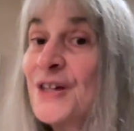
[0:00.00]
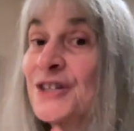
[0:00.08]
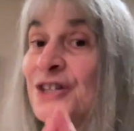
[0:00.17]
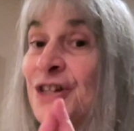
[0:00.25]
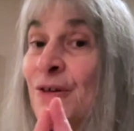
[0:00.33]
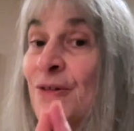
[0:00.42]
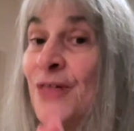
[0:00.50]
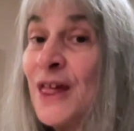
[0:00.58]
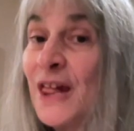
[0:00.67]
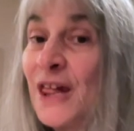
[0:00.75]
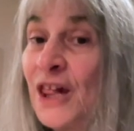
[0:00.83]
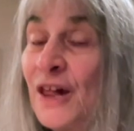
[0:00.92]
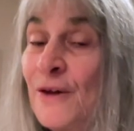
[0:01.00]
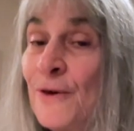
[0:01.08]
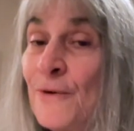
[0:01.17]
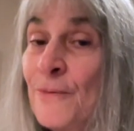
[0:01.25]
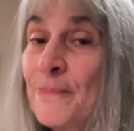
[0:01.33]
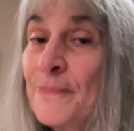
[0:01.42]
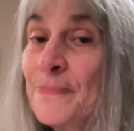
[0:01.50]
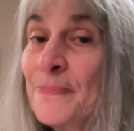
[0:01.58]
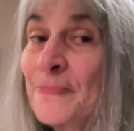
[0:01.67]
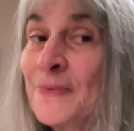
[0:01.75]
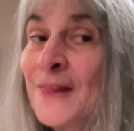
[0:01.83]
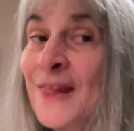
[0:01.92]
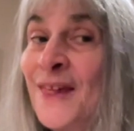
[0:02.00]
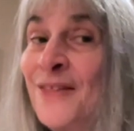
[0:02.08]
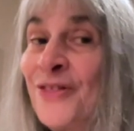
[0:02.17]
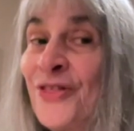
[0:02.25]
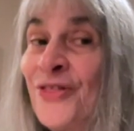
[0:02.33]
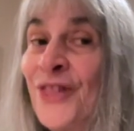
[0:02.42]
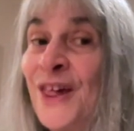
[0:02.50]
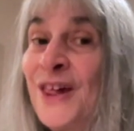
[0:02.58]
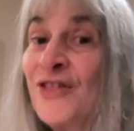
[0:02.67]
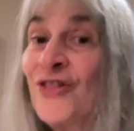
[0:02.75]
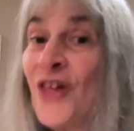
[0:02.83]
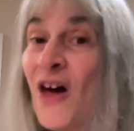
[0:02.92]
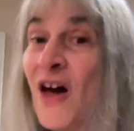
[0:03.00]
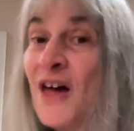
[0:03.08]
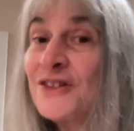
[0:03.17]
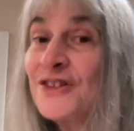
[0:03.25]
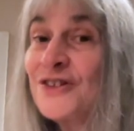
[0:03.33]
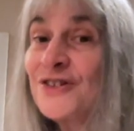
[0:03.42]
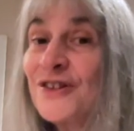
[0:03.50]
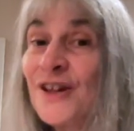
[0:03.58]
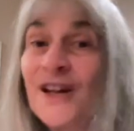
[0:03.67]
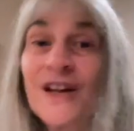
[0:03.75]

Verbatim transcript: so that you can think thoughts